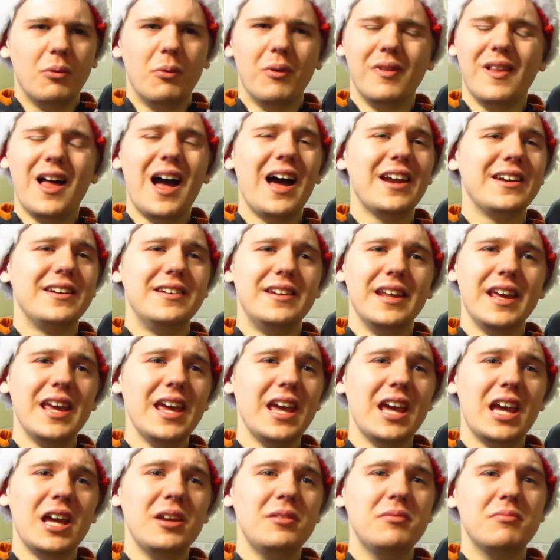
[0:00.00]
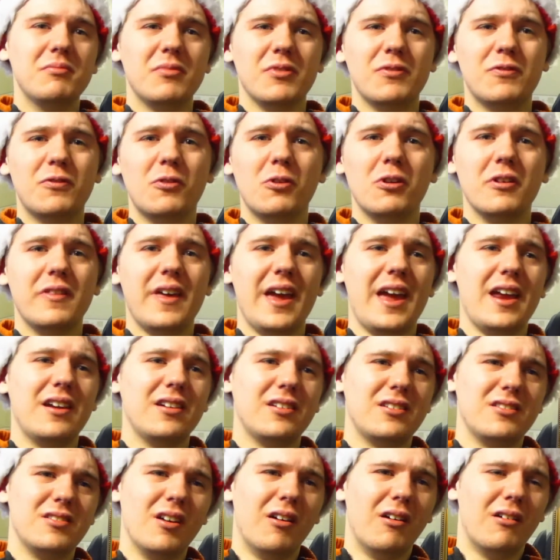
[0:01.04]
Well, I did before that
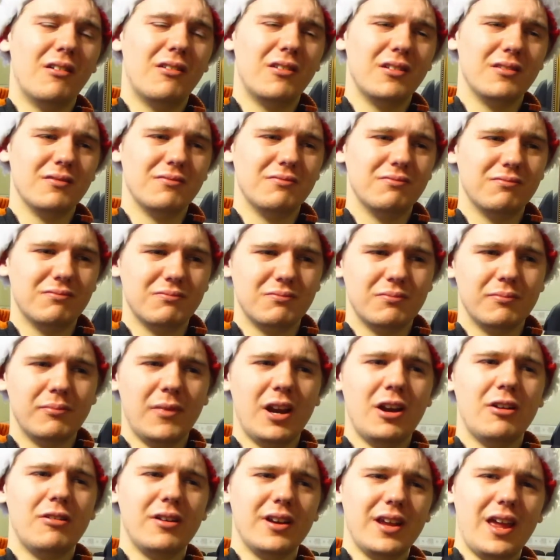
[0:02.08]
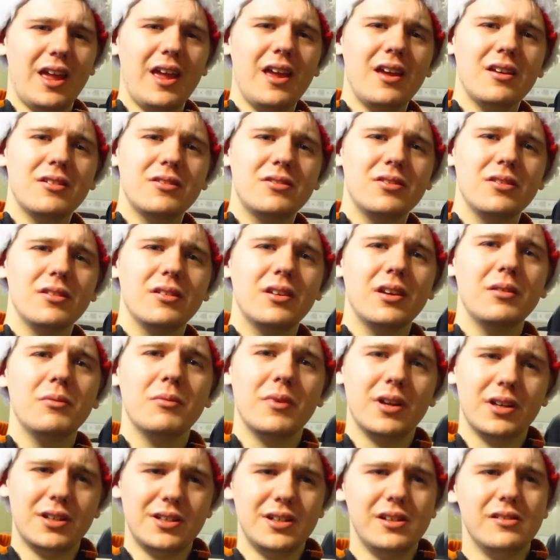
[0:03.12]
darn Marianne took it
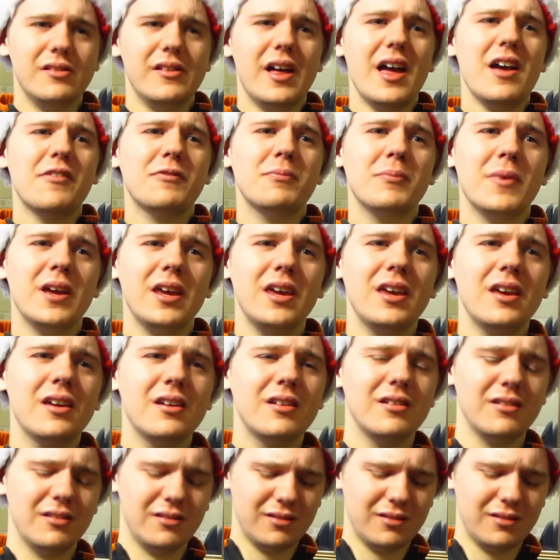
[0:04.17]
when she left me,